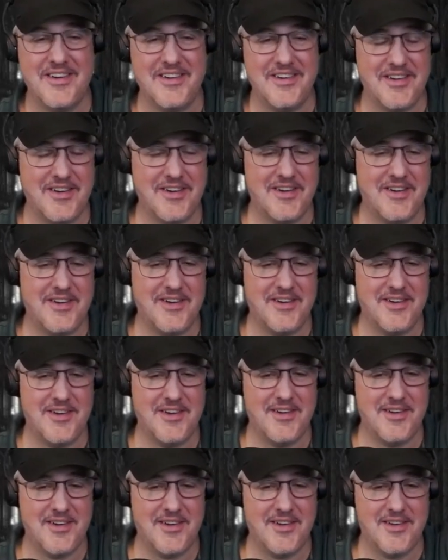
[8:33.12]

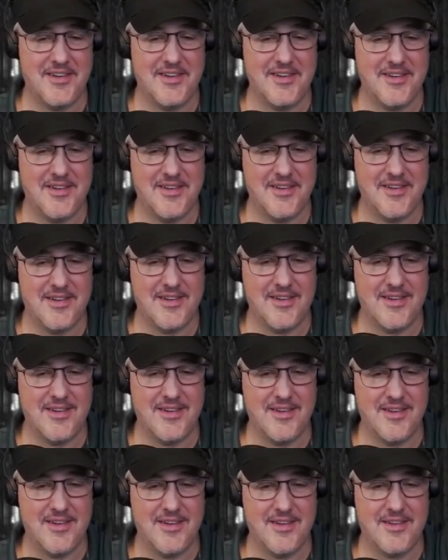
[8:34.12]

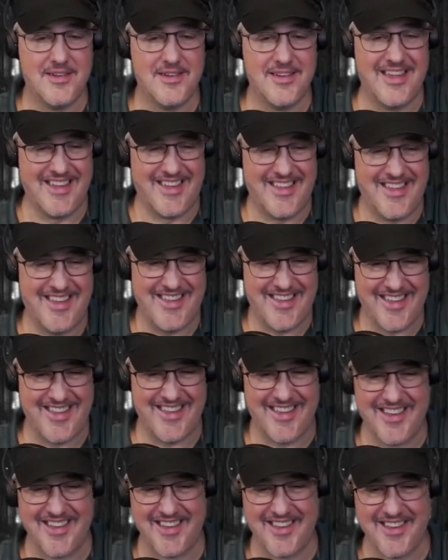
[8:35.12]
(silent)